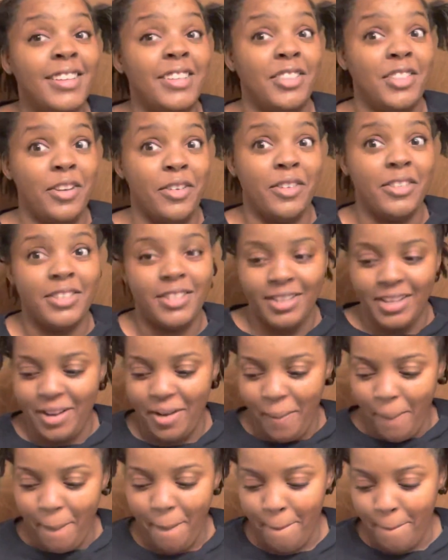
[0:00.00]
Seriously.
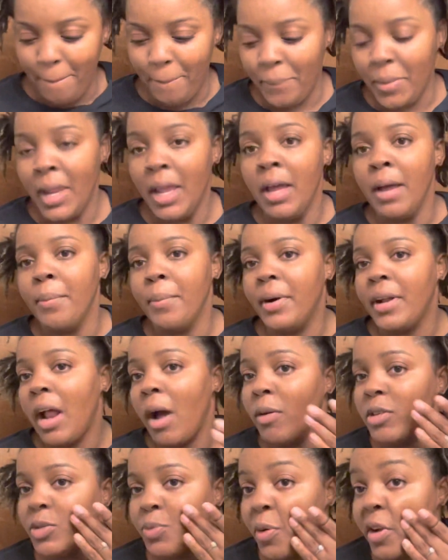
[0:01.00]
But
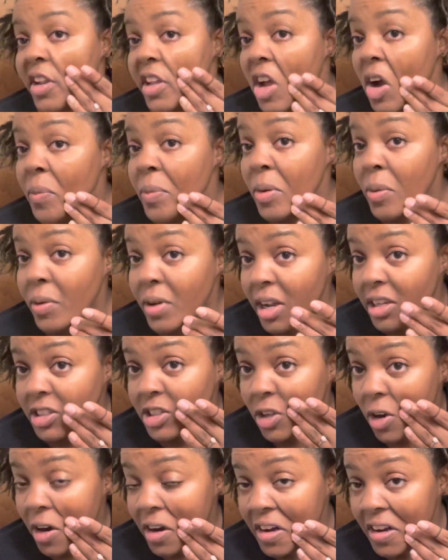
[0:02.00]
I was pretty open when I
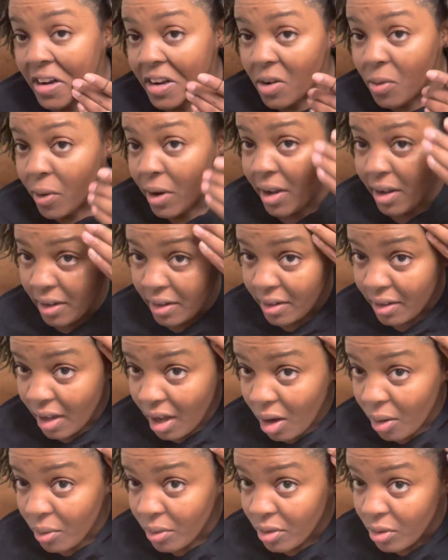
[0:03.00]
started anyway, and
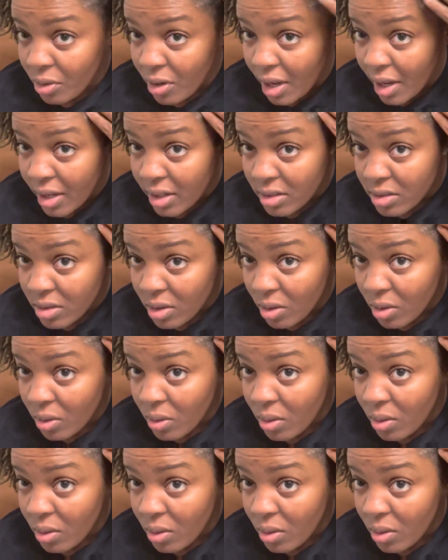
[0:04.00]
y'all knew that, so.